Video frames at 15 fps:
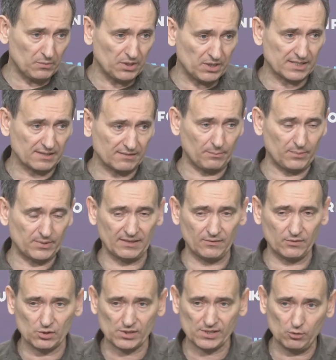and the
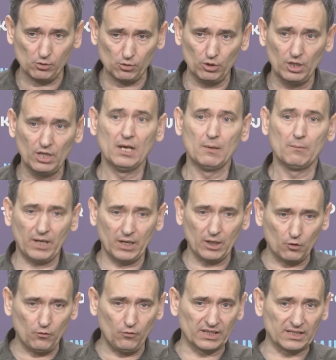procedure for the
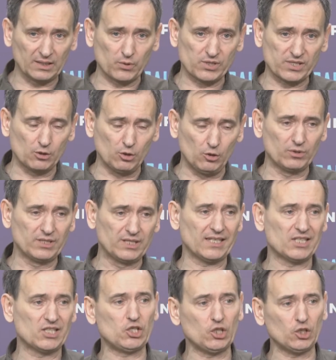examination will
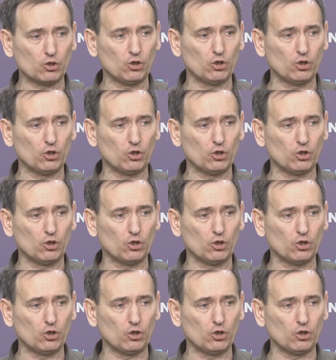be